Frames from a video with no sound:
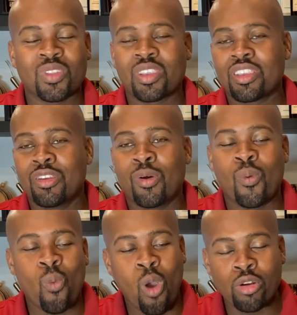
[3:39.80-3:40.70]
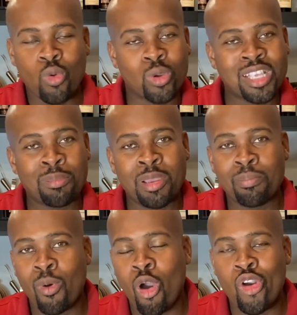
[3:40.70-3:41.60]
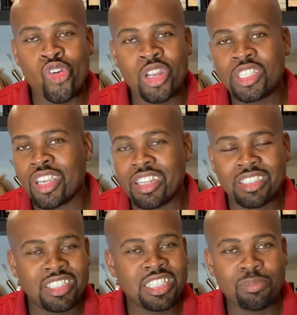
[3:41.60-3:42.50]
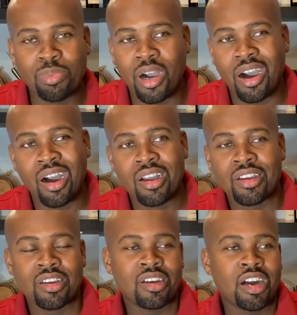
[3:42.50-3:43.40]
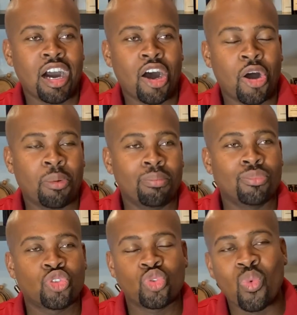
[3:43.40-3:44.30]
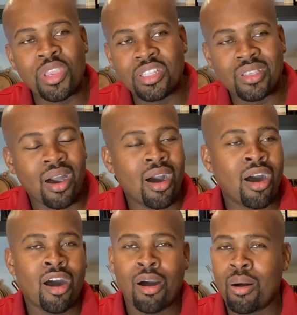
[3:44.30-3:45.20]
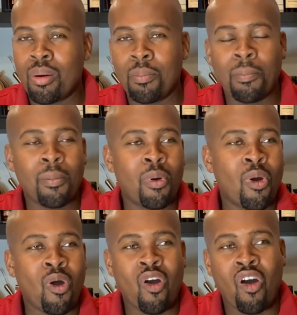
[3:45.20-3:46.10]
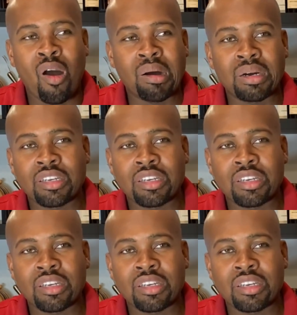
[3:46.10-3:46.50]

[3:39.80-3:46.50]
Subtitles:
one goes a bit more richer, deeper, sweeter, more,